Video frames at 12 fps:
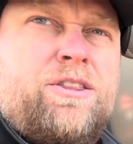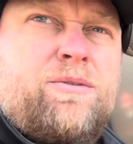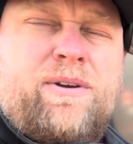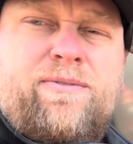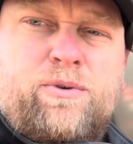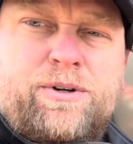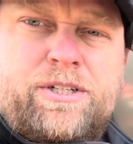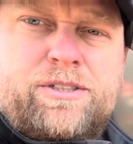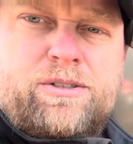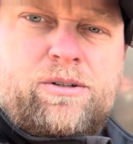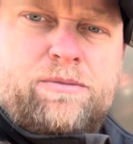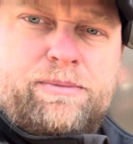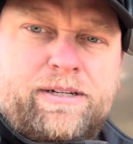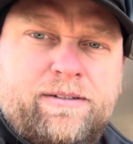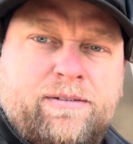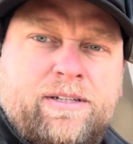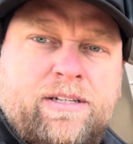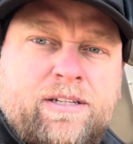three, four years old, but
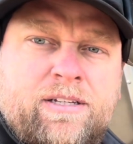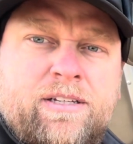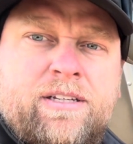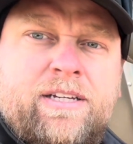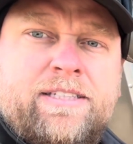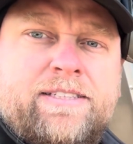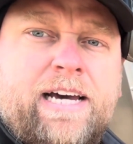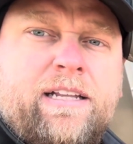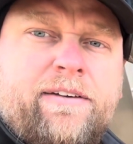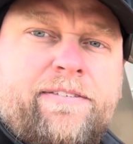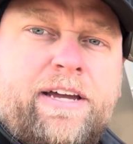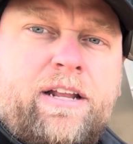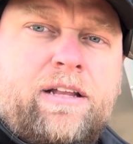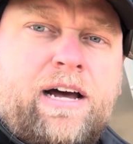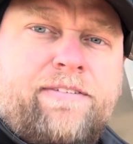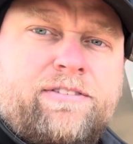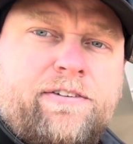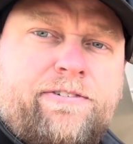it's elevated
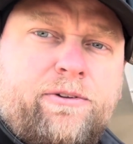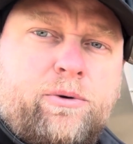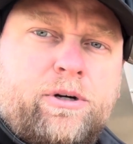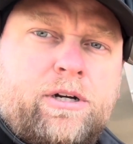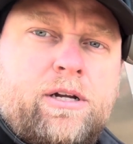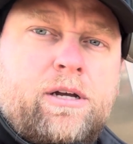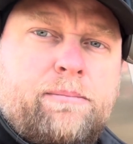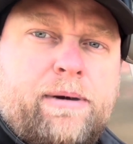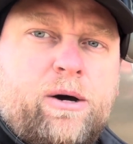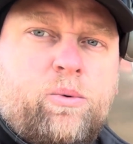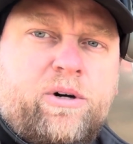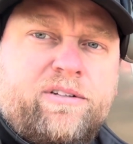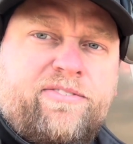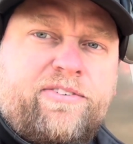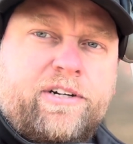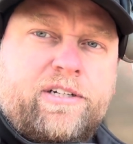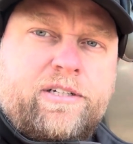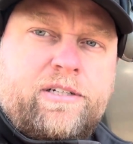off the floor about one
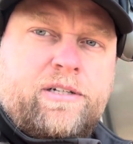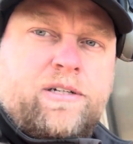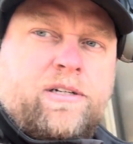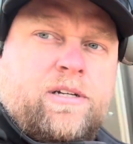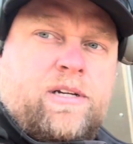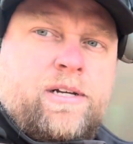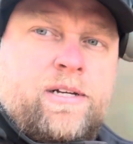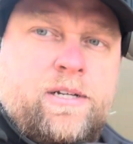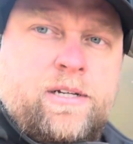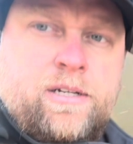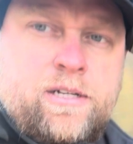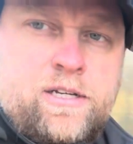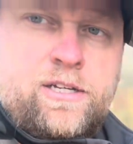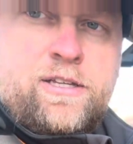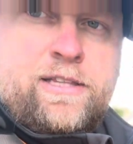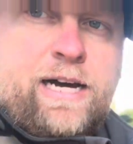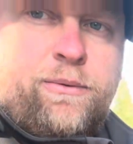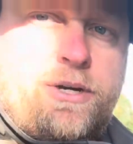foot.
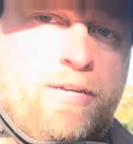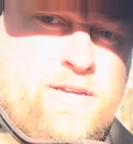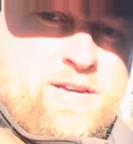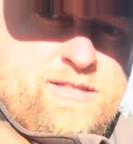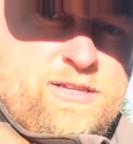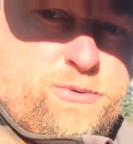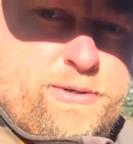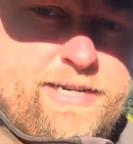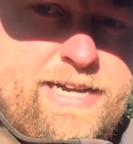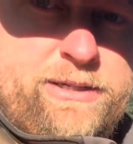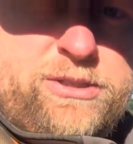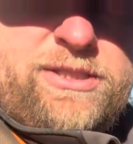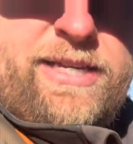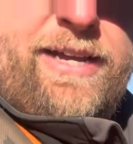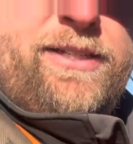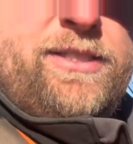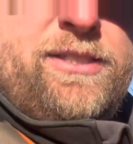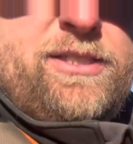That way the run out
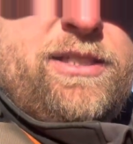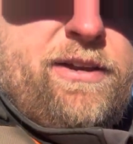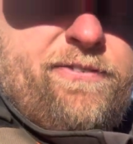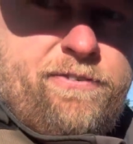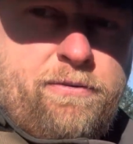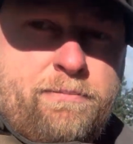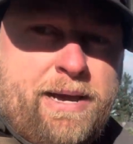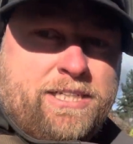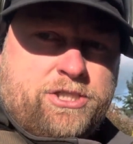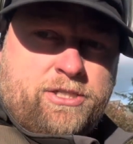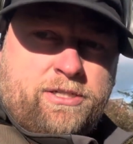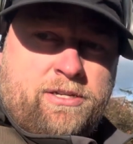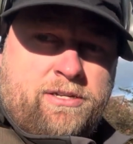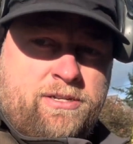stands and stuff match the